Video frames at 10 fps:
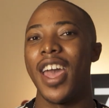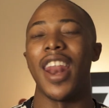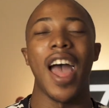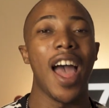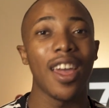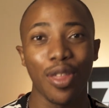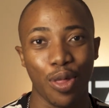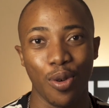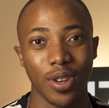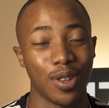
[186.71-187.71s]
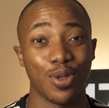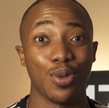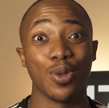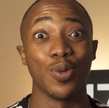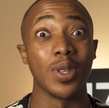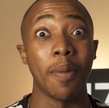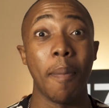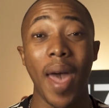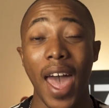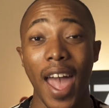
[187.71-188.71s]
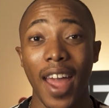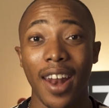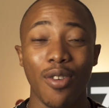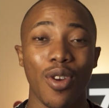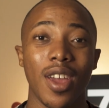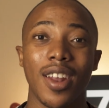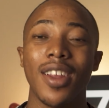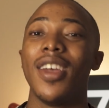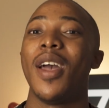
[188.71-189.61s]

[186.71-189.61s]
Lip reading: And I thought Lesotho was bad, right?